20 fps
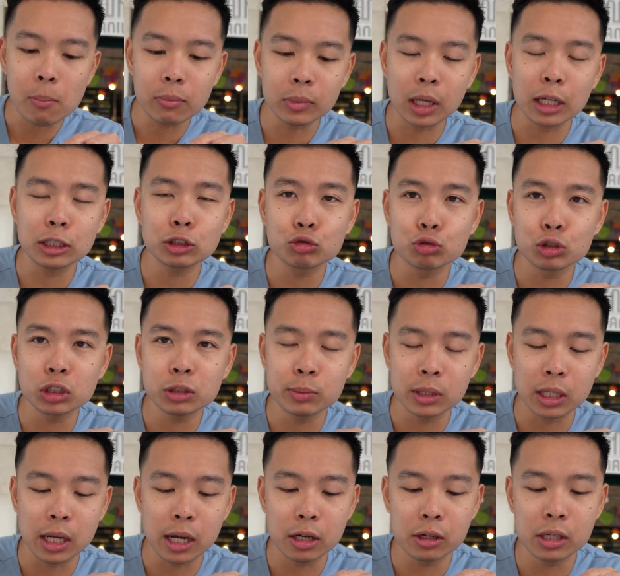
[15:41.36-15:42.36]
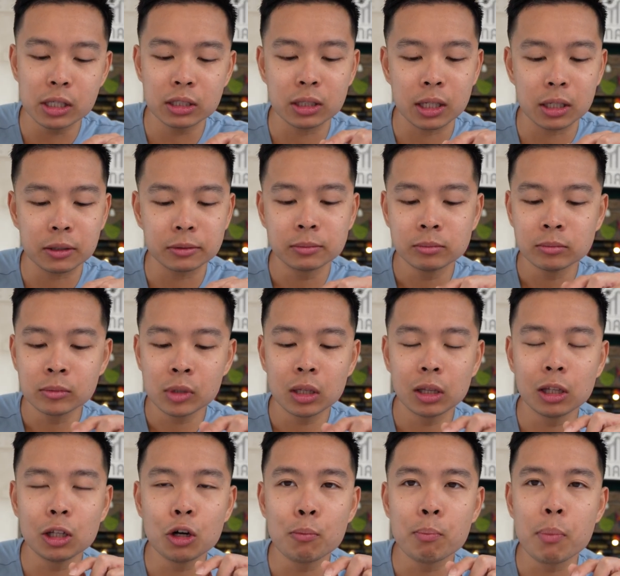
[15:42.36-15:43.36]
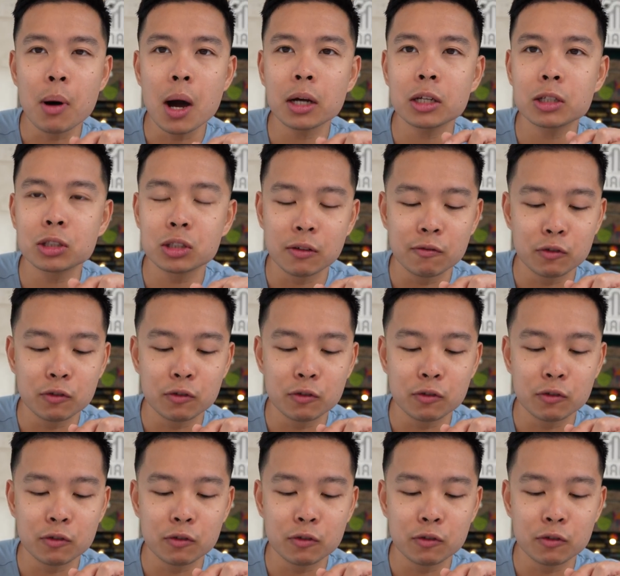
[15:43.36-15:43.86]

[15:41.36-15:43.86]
Nice crispy in areas, like little pockets